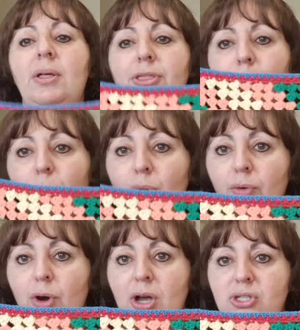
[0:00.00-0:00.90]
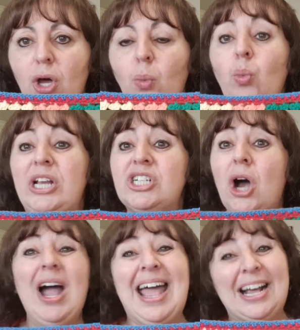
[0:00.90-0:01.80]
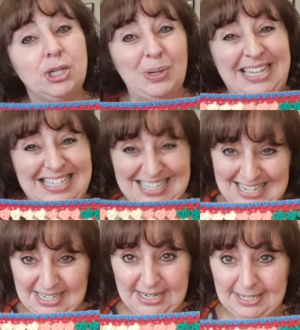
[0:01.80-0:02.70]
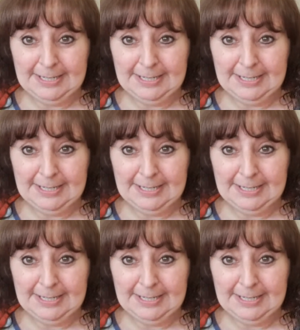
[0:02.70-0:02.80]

the border rows on, which I actually did.